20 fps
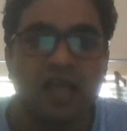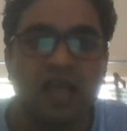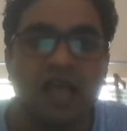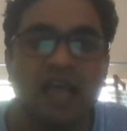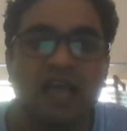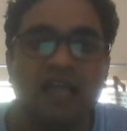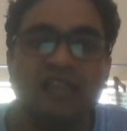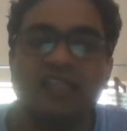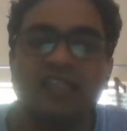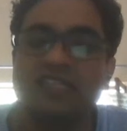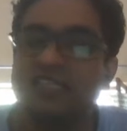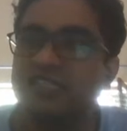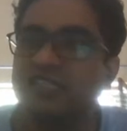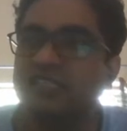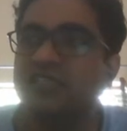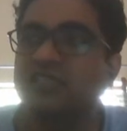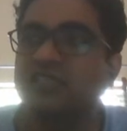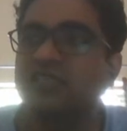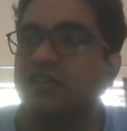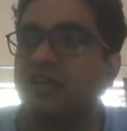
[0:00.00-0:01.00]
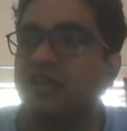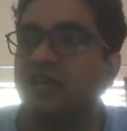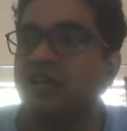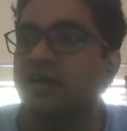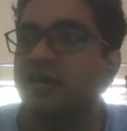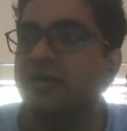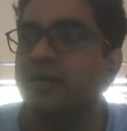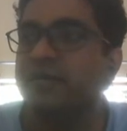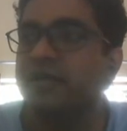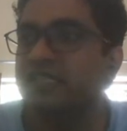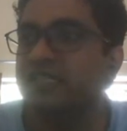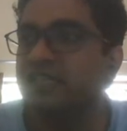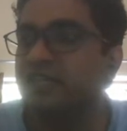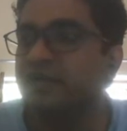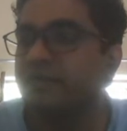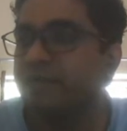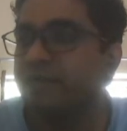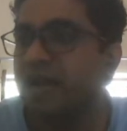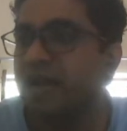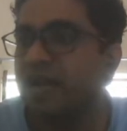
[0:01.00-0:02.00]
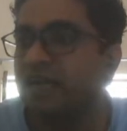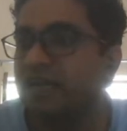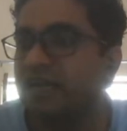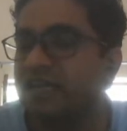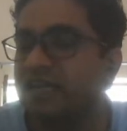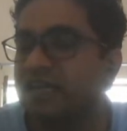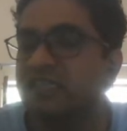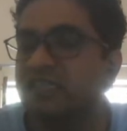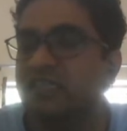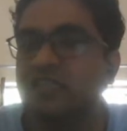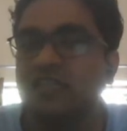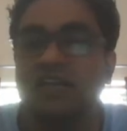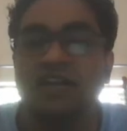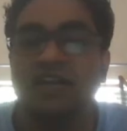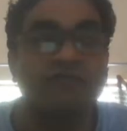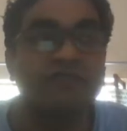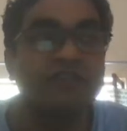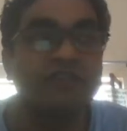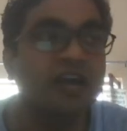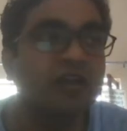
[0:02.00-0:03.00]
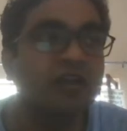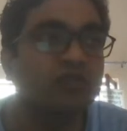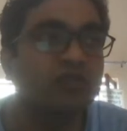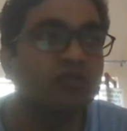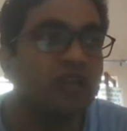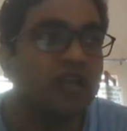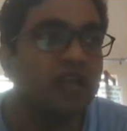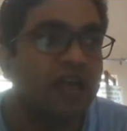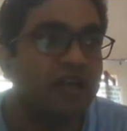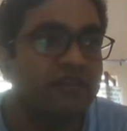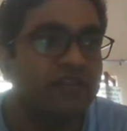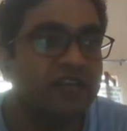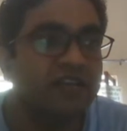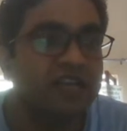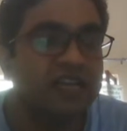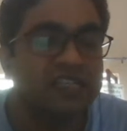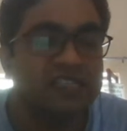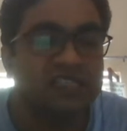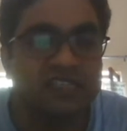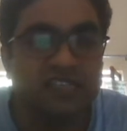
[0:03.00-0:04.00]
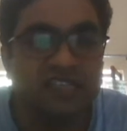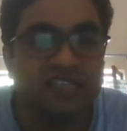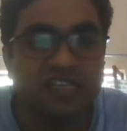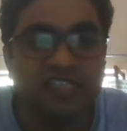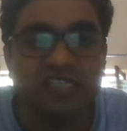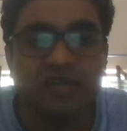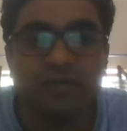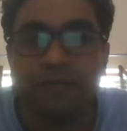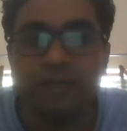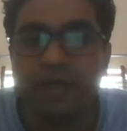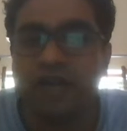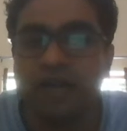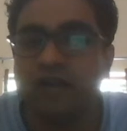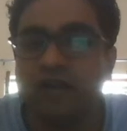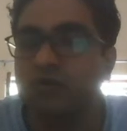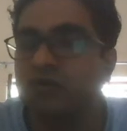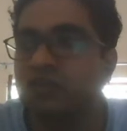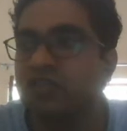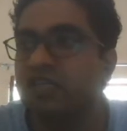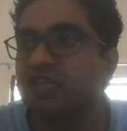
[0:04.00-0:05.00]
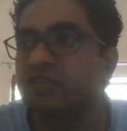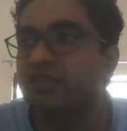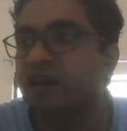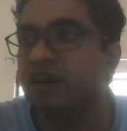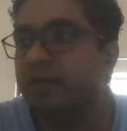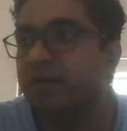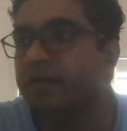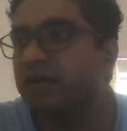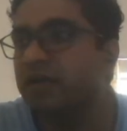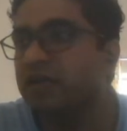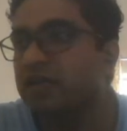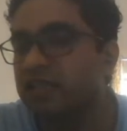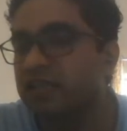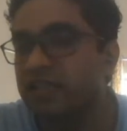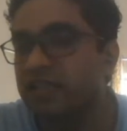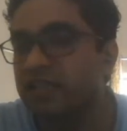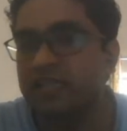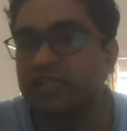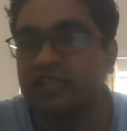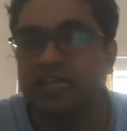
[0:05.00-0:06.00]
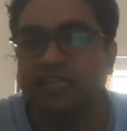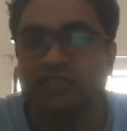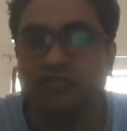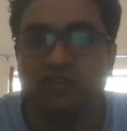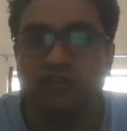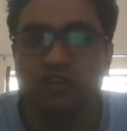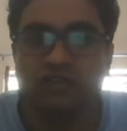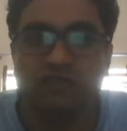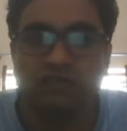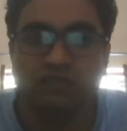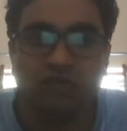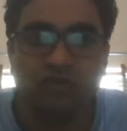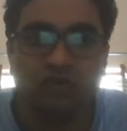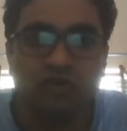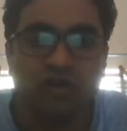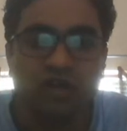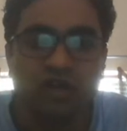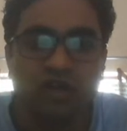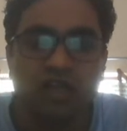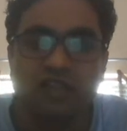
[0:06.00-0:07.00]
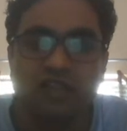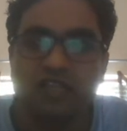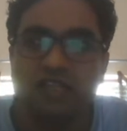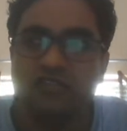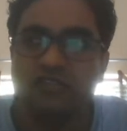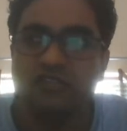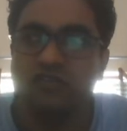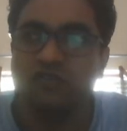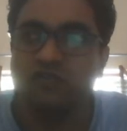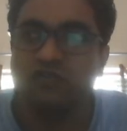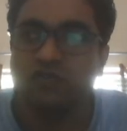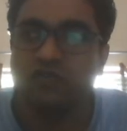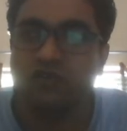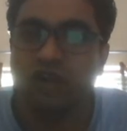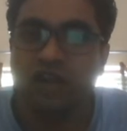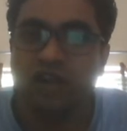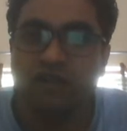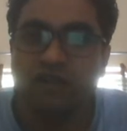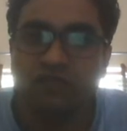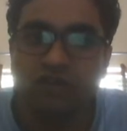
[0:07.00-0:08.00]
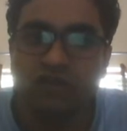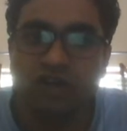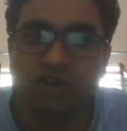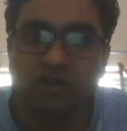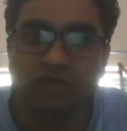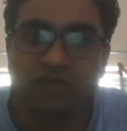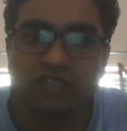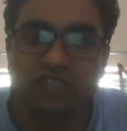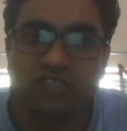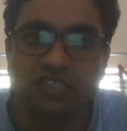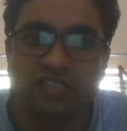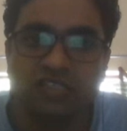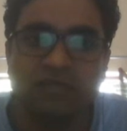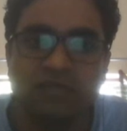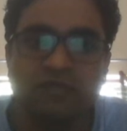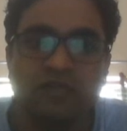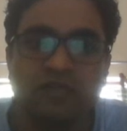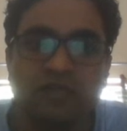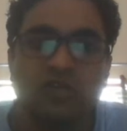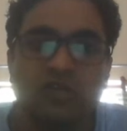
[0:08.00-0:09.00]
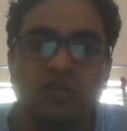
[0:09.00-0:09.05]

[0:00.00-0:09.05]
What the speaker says: And this is the major impact, is that we are not having a serious impact on the environment, that natural flora and fauna of the system.